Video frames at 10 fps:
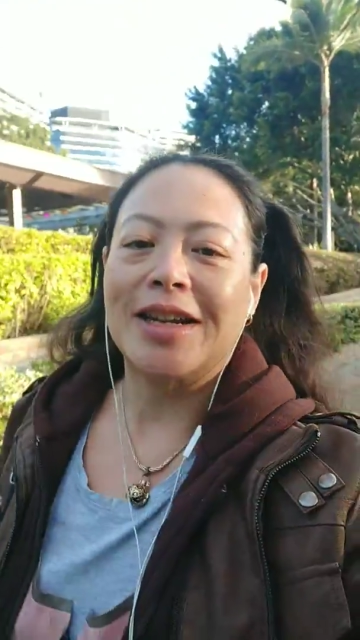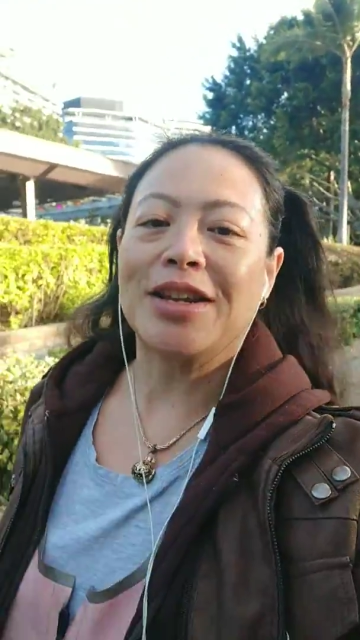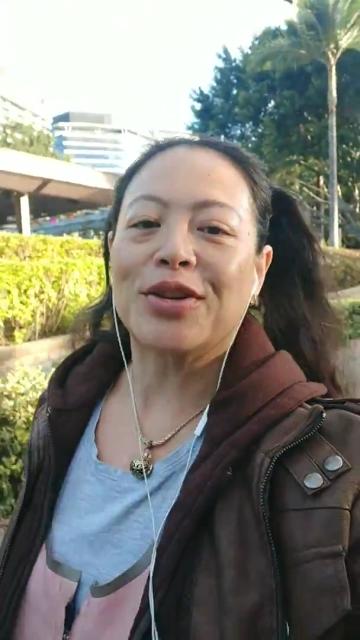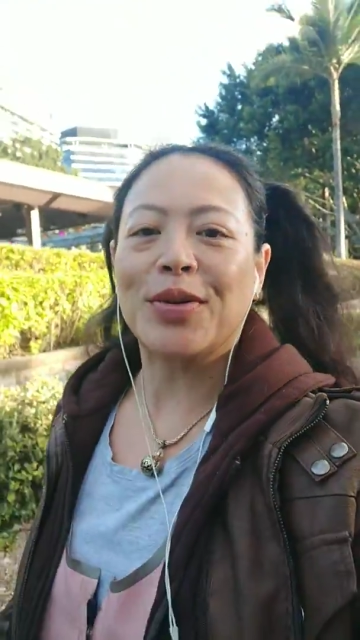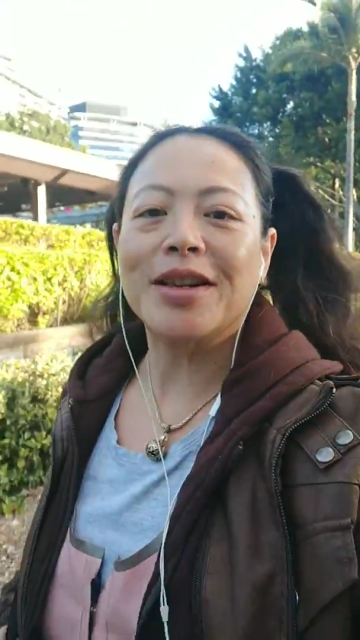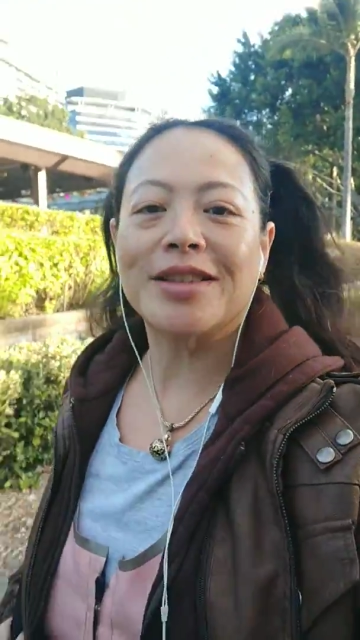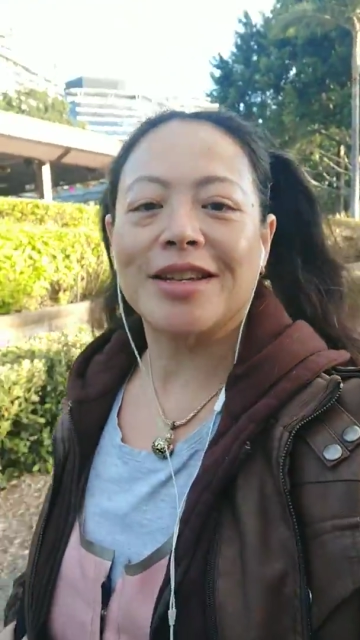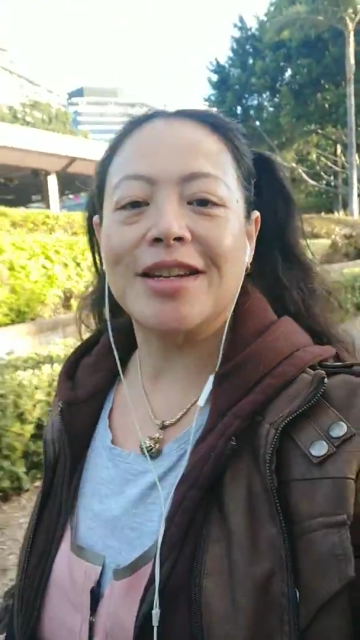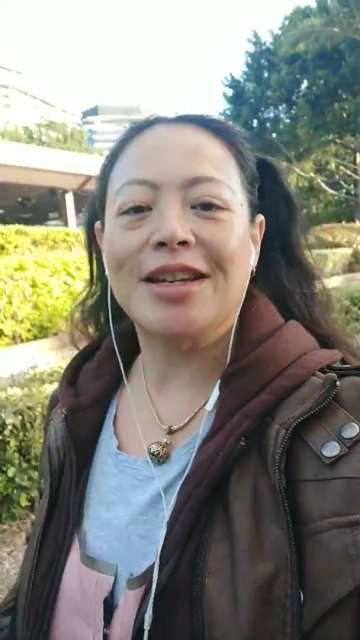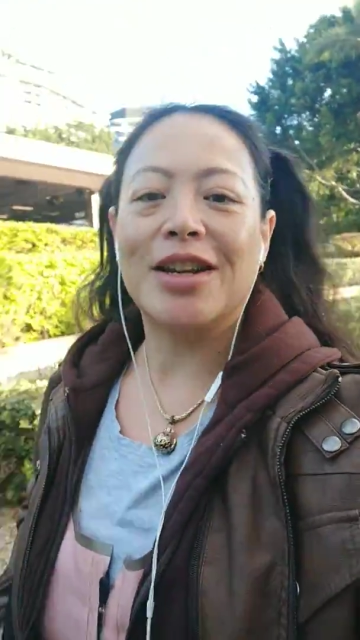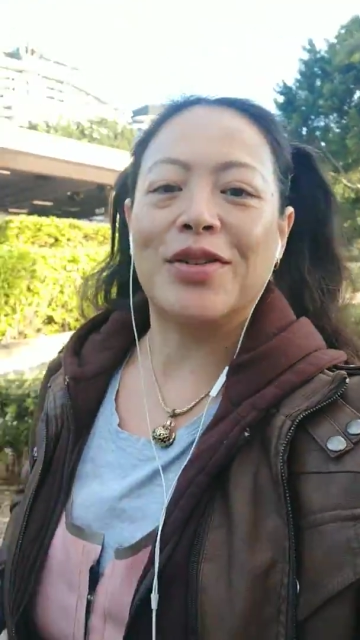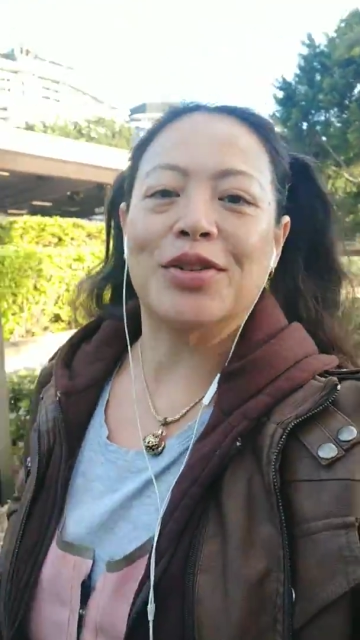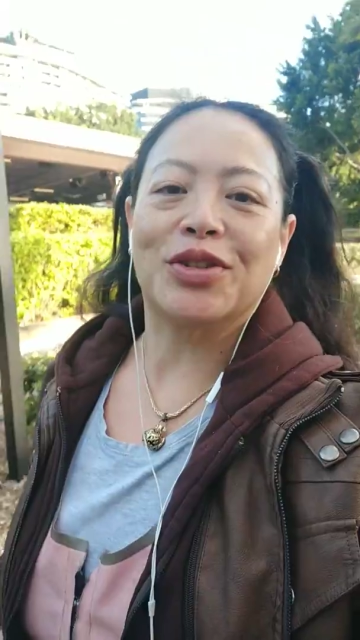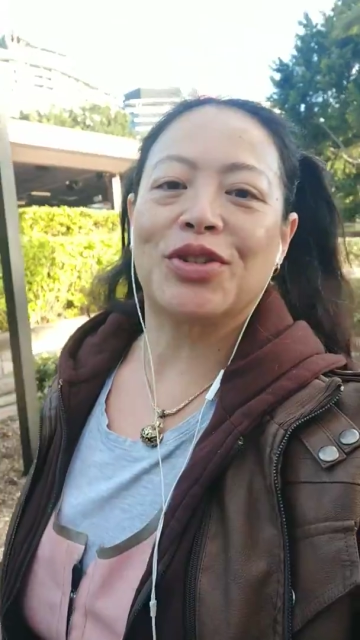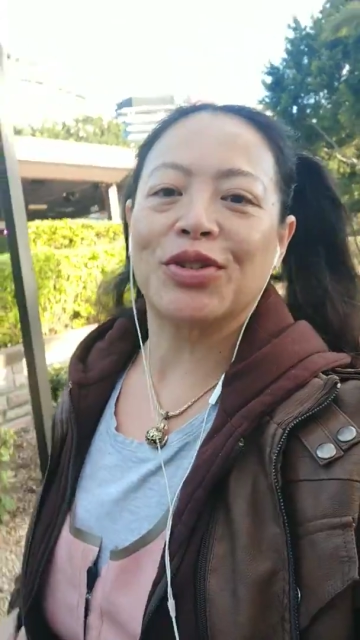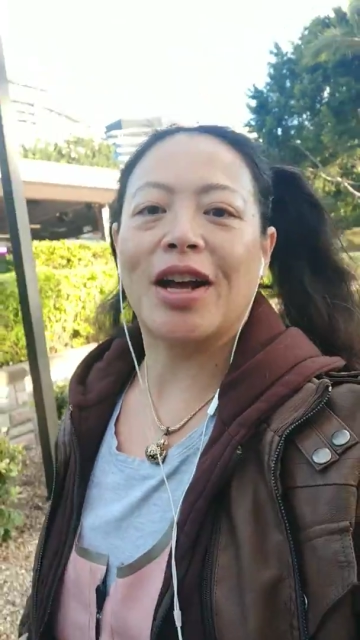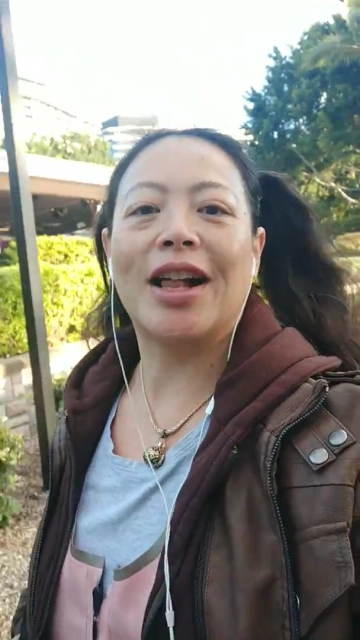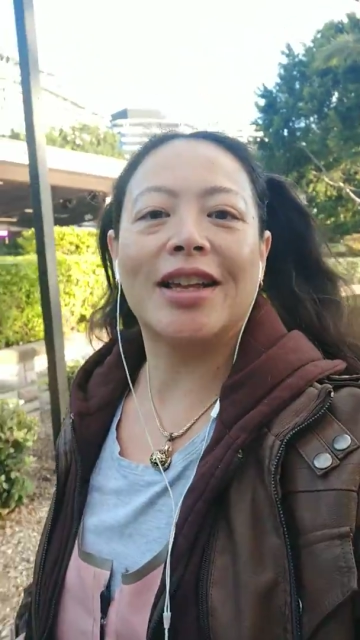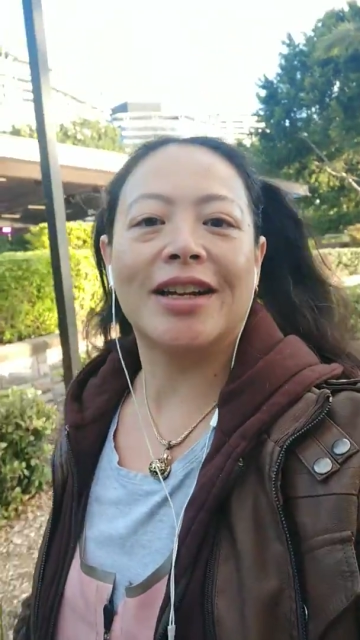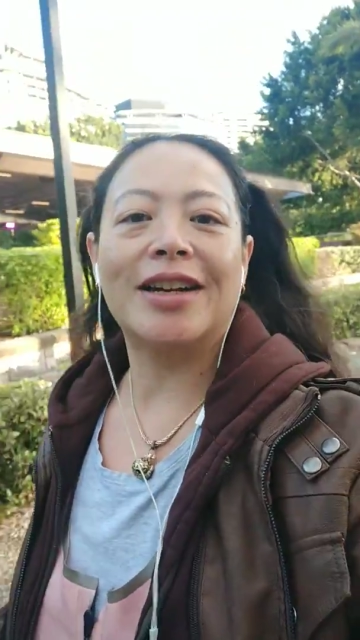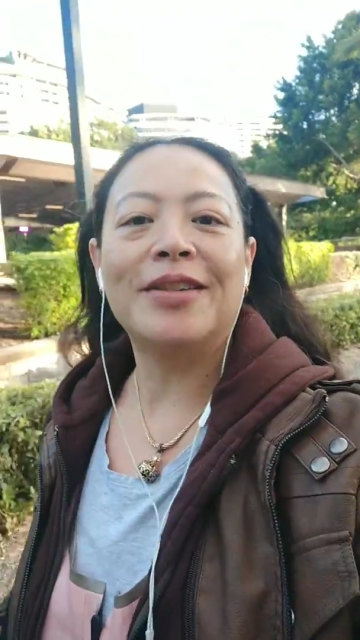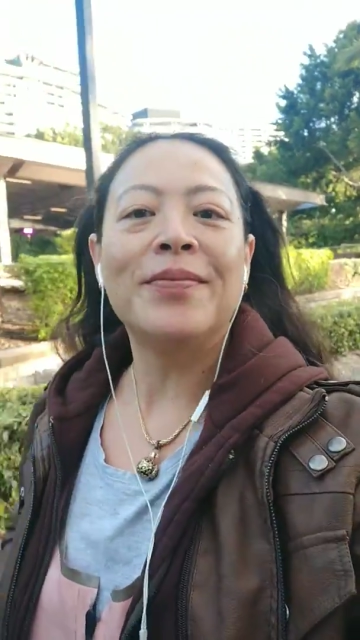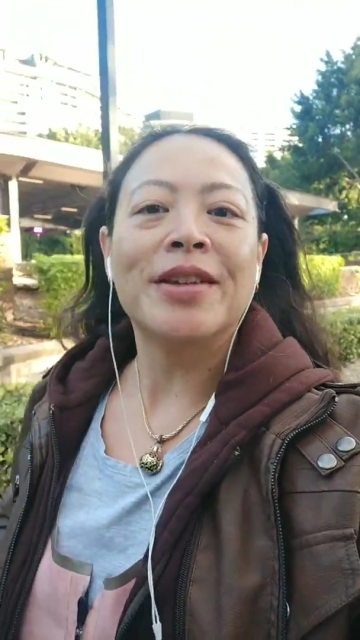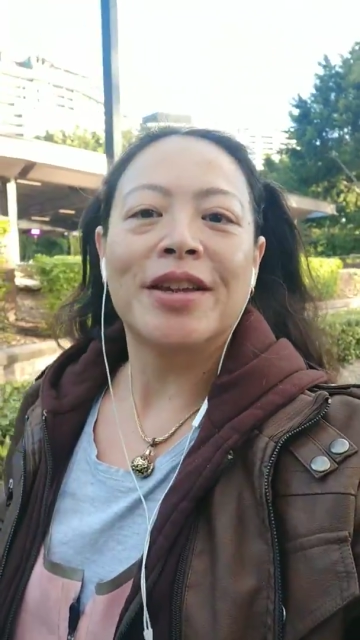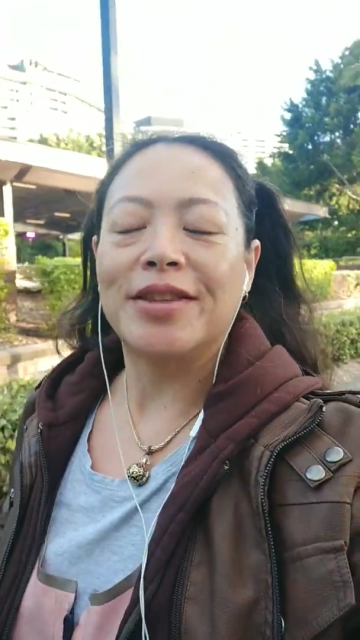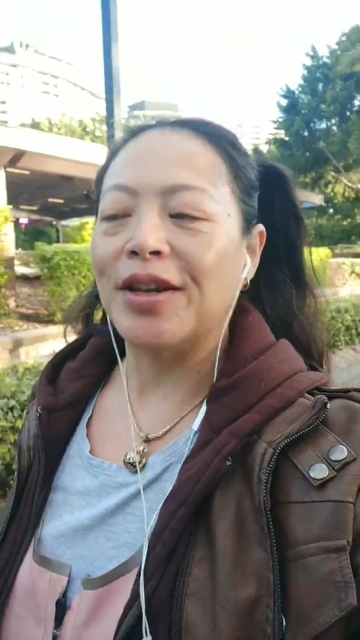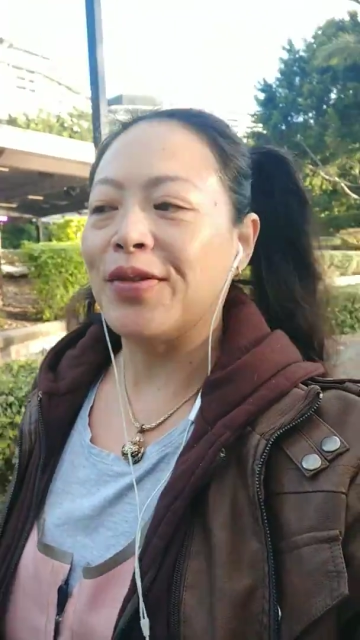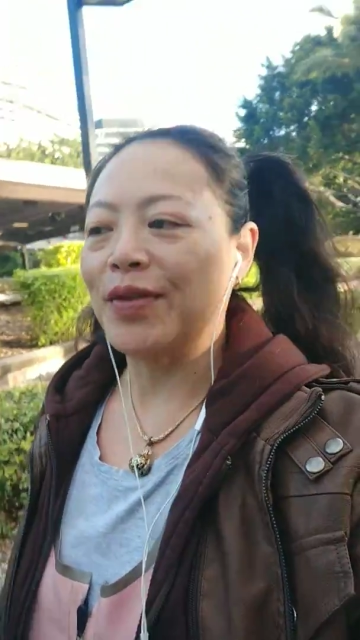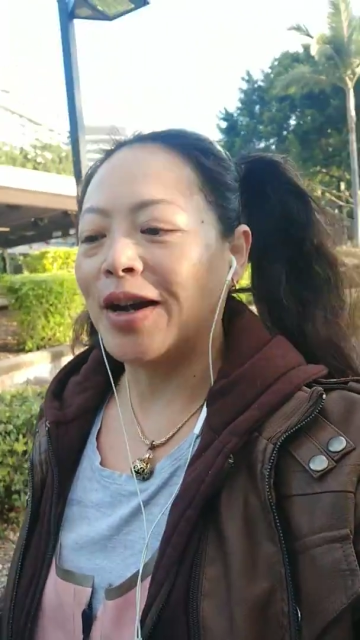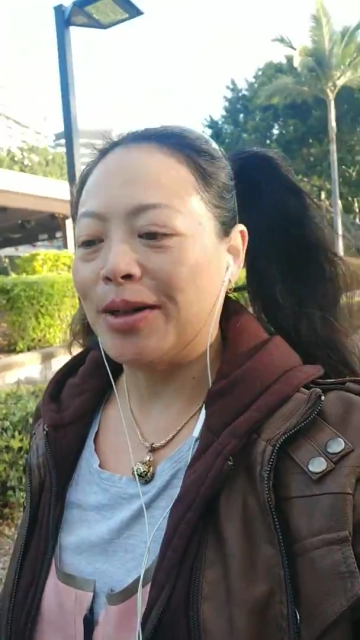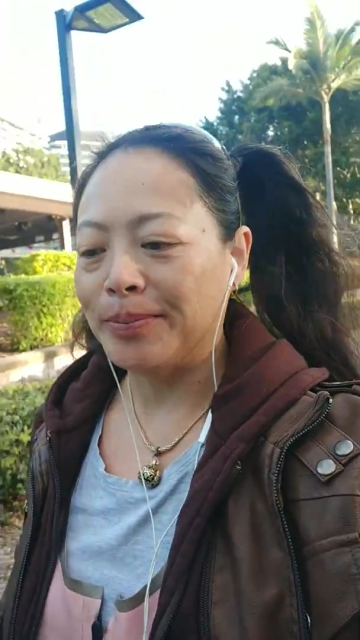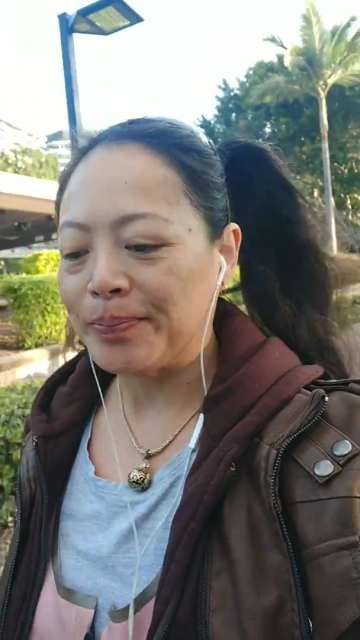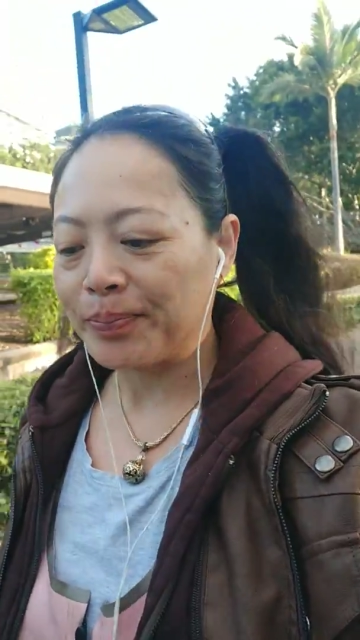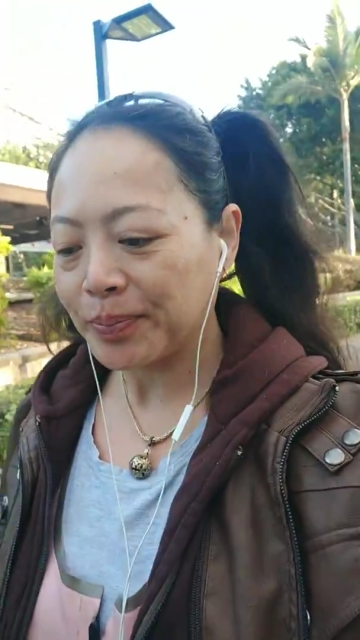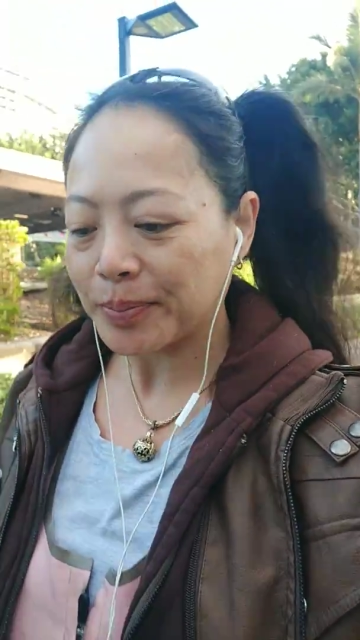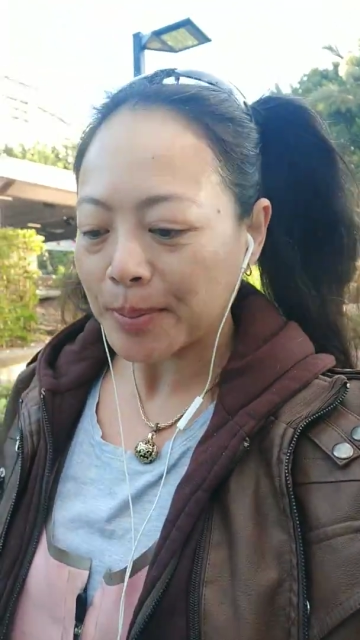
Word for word: in Queensland, here in Australia, they've um,